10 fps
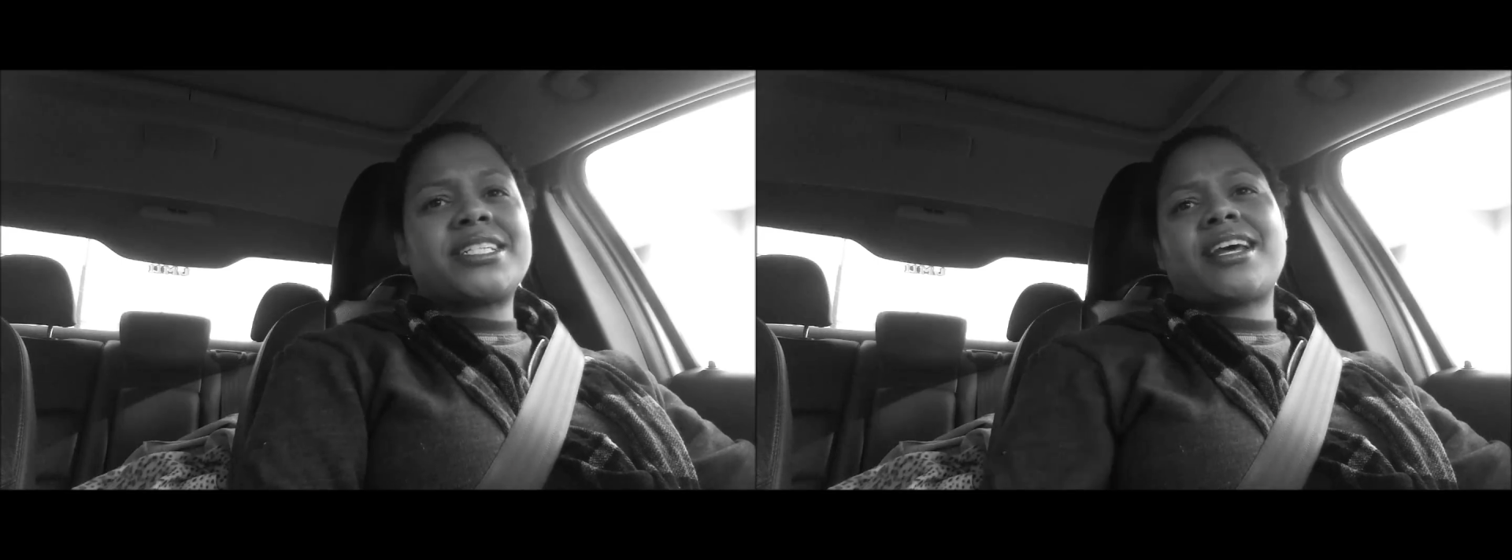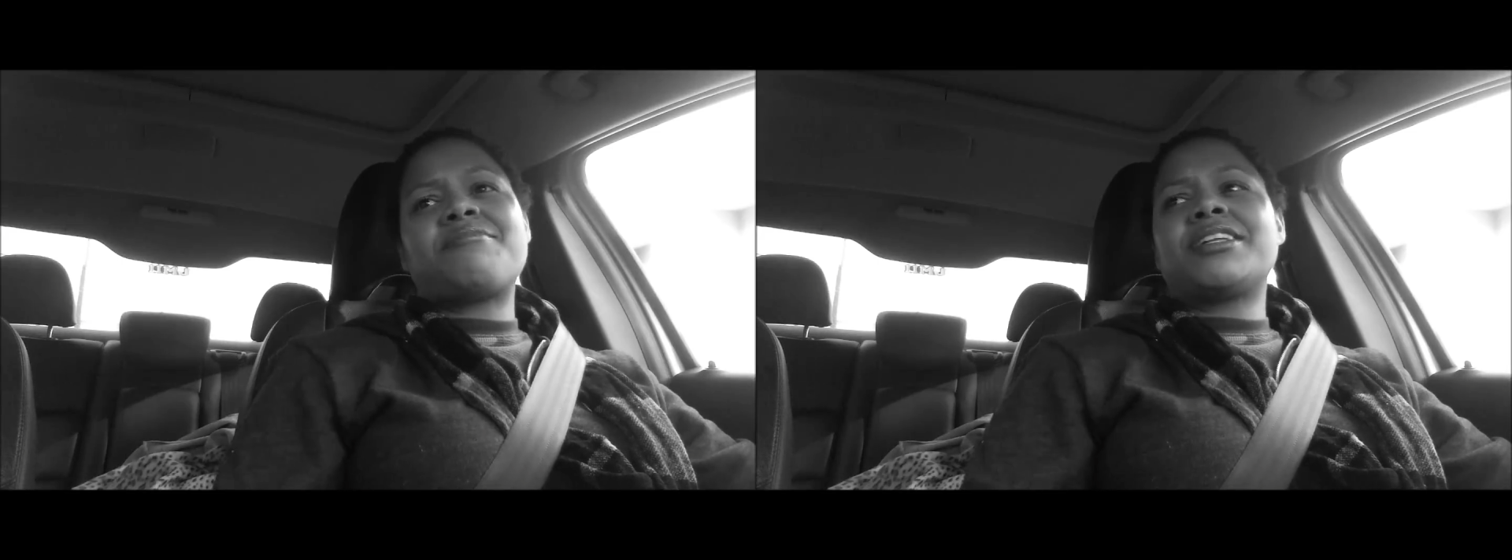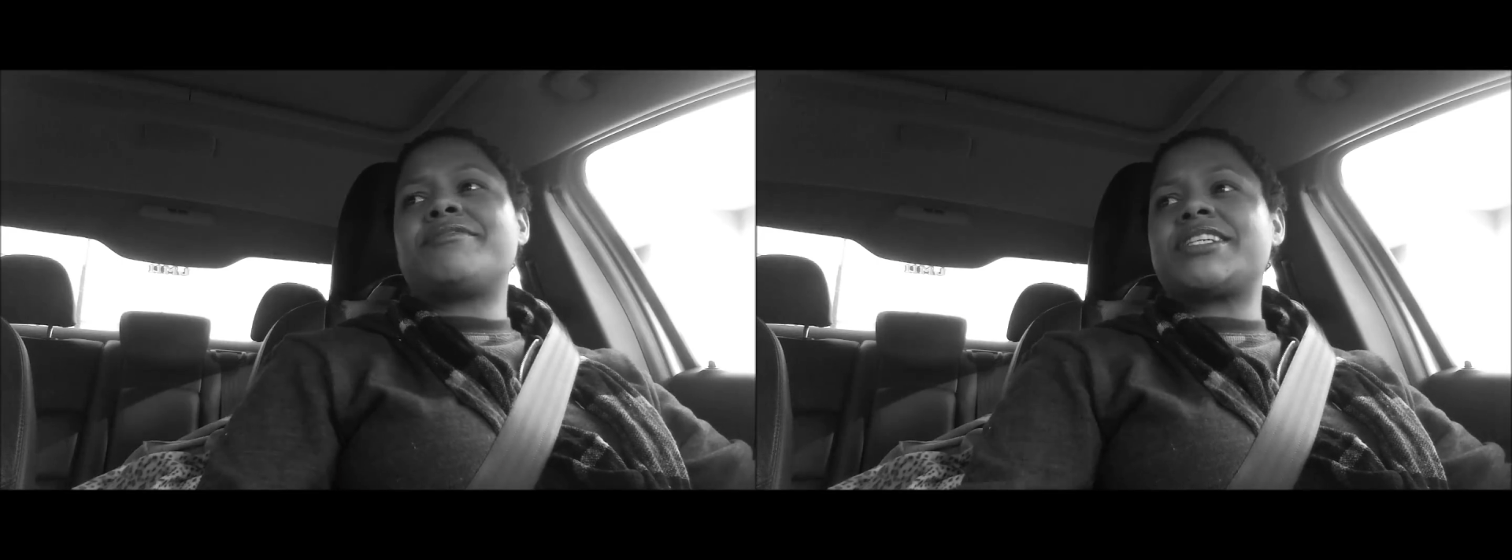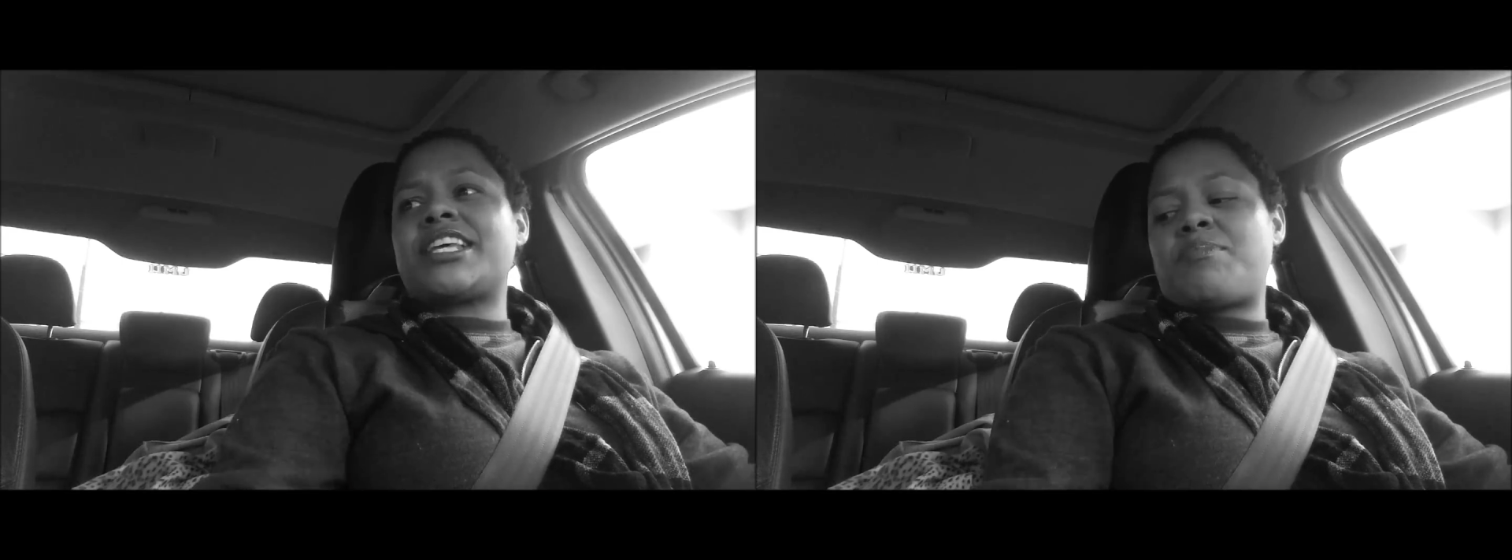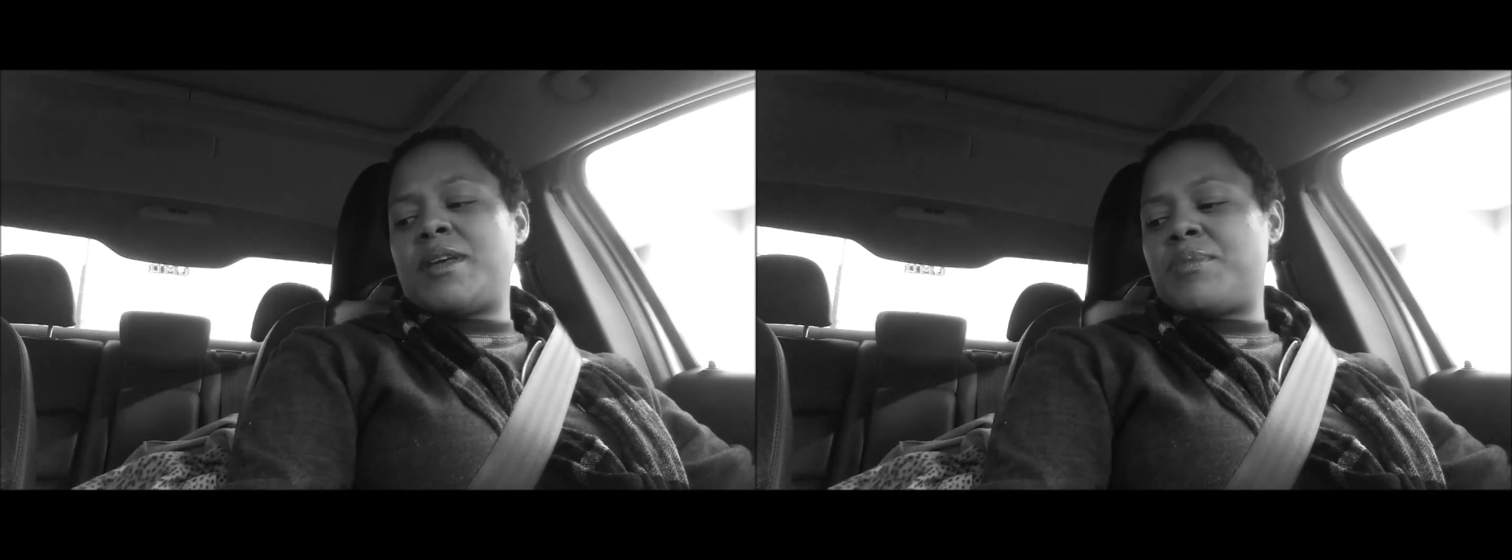I really wish
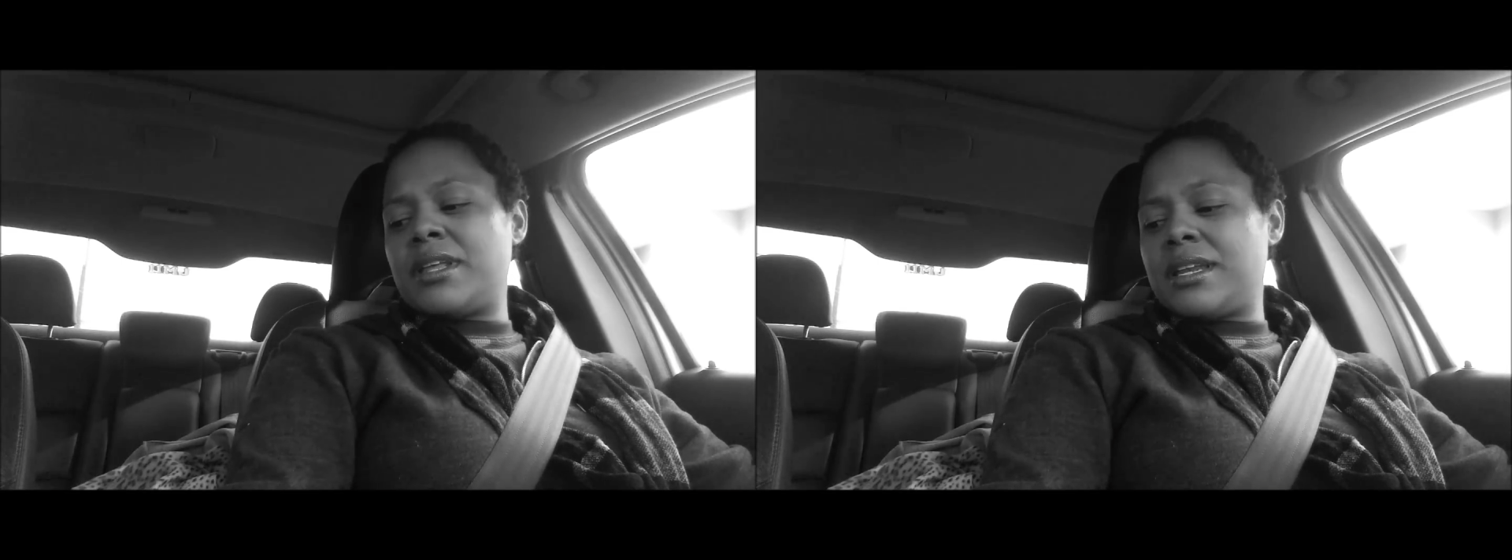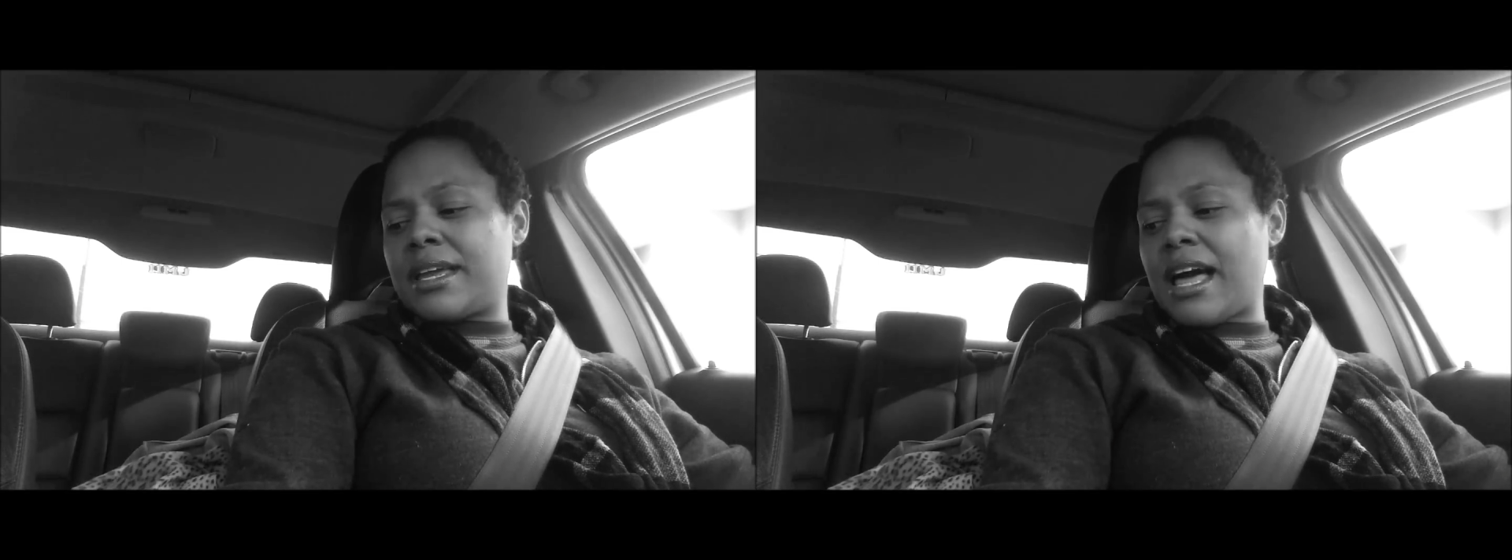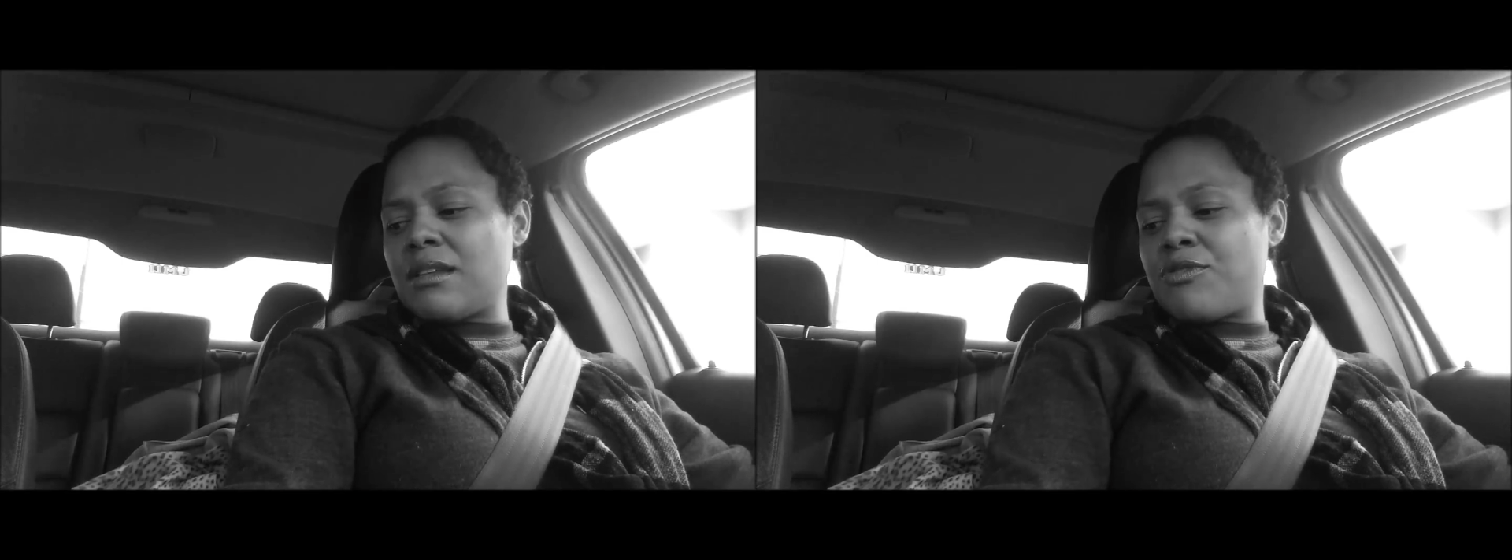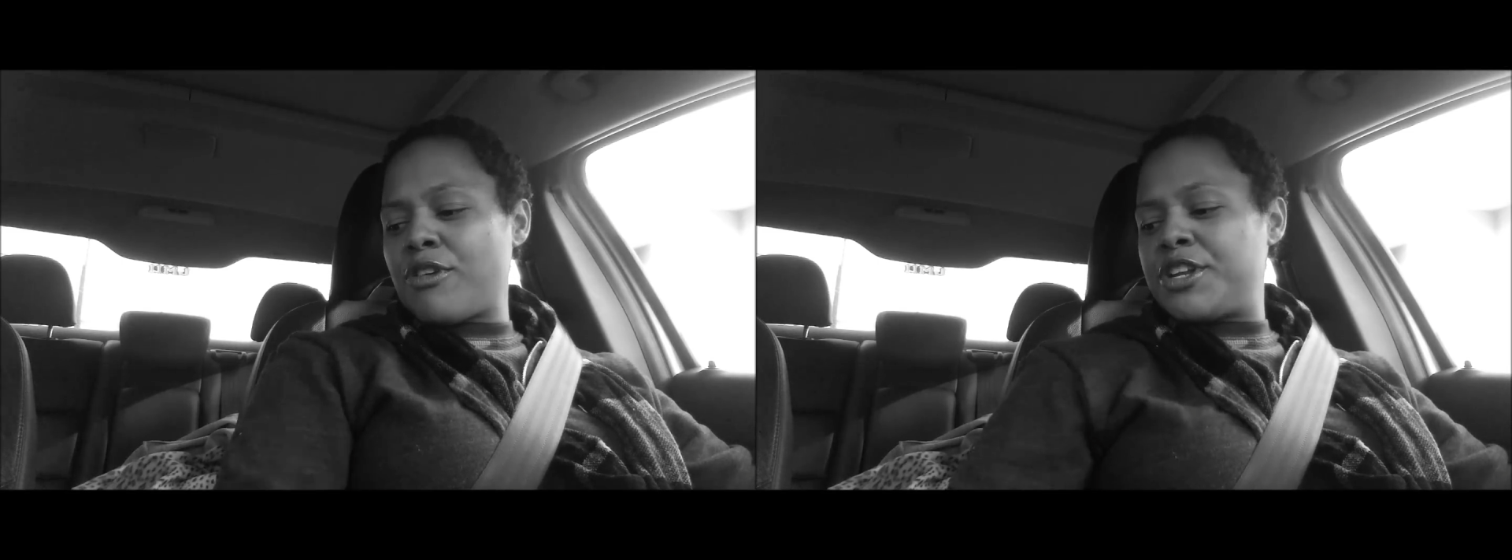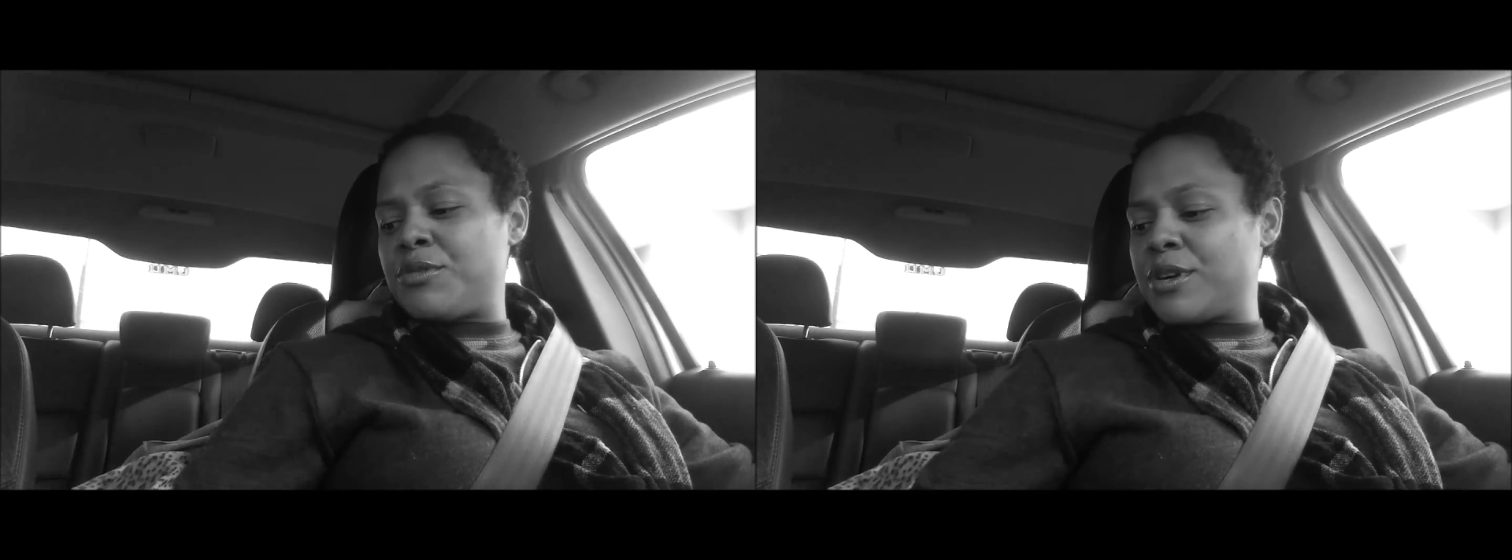that people in
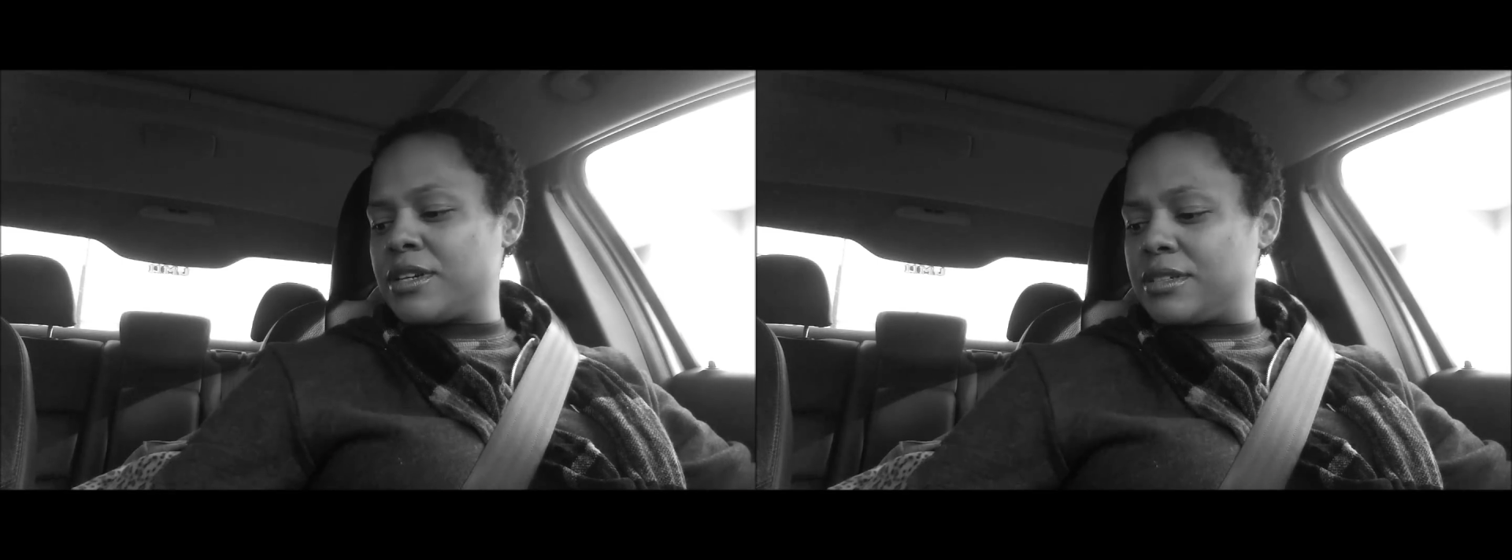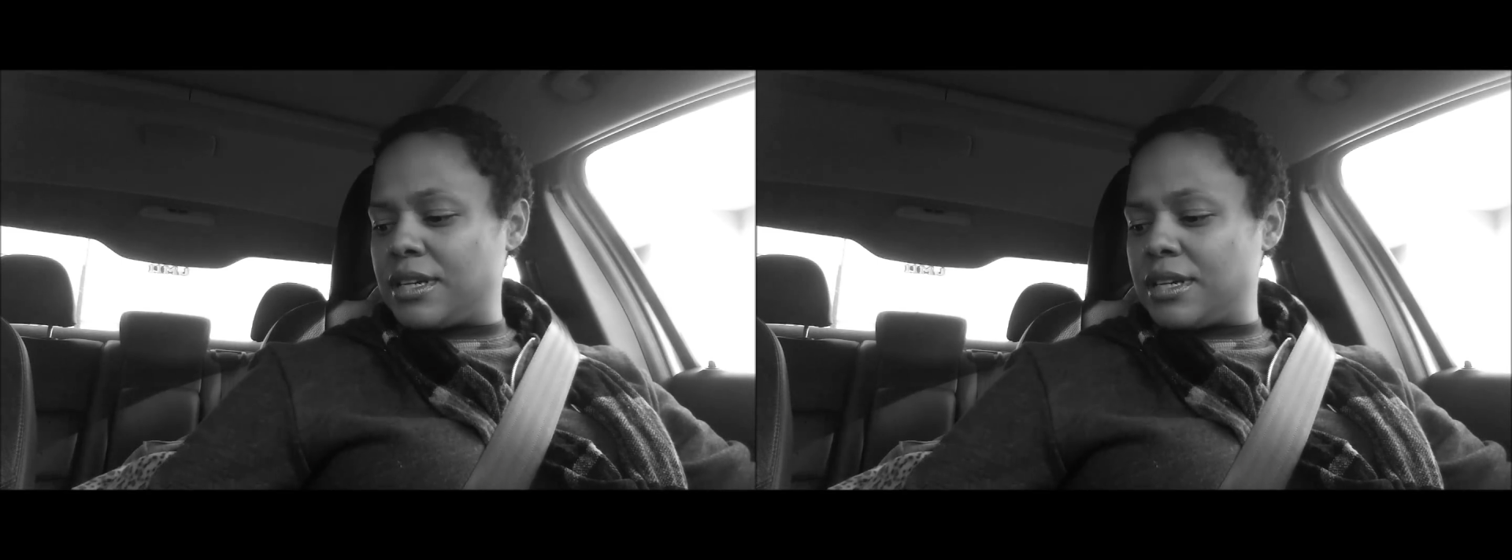California were